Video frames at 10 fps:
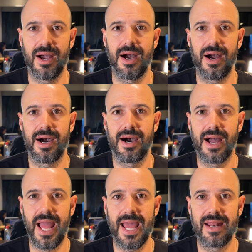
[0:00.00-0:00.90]

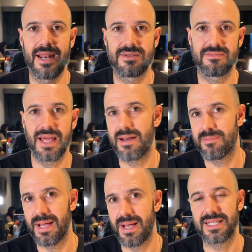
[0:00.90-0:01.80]
And that
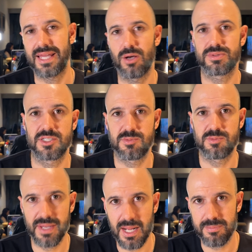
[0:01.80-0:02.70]
basically helps to
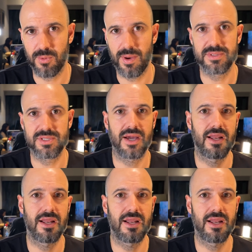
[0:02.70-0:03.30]
speed up your website,